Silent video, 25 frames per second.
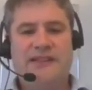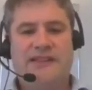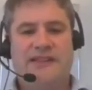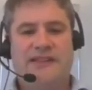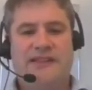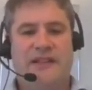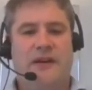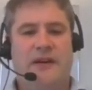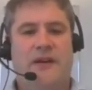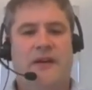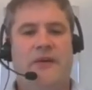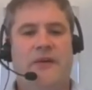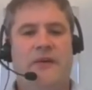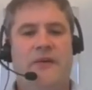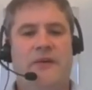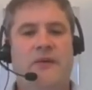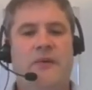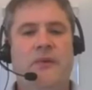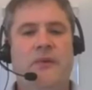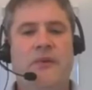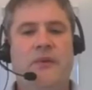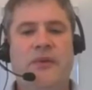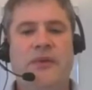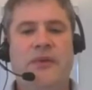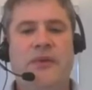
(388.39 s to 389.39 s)

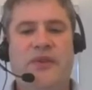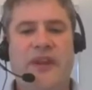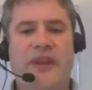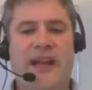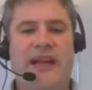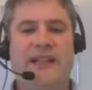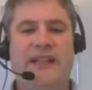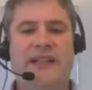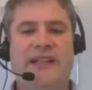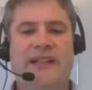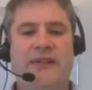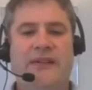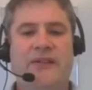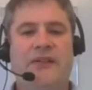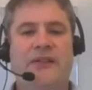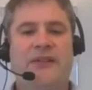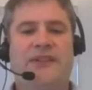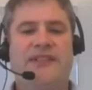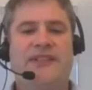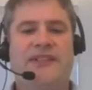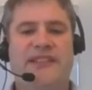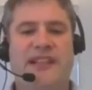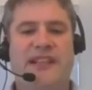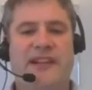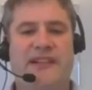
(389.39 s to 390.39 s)
So they
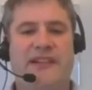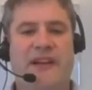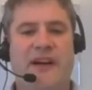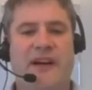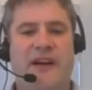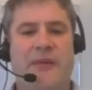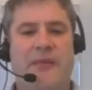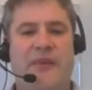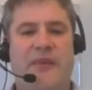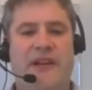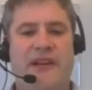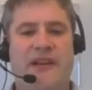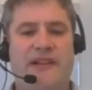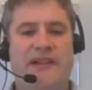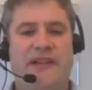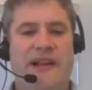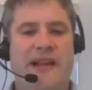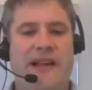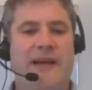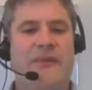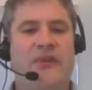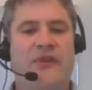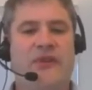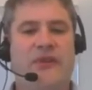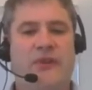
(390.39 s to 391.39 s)
looked to set up the
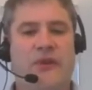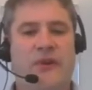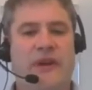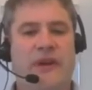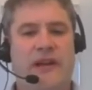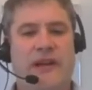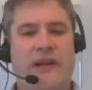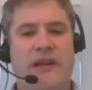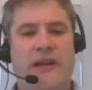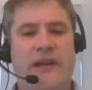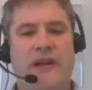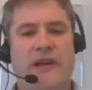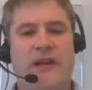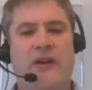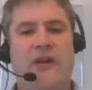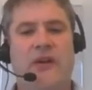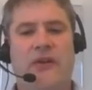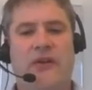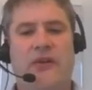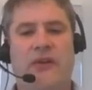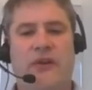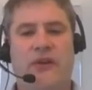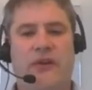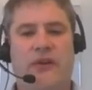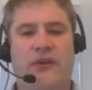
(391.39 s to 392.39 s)
telemetry
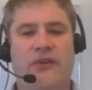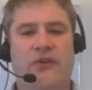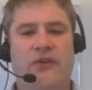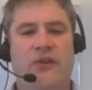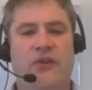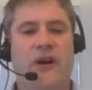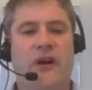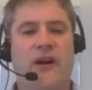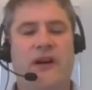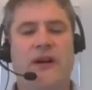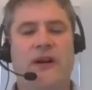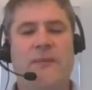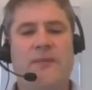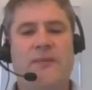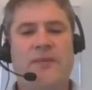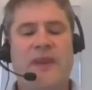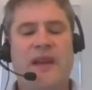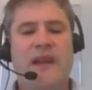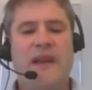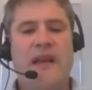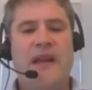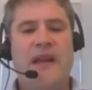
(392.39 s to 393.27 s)
on, on the truck,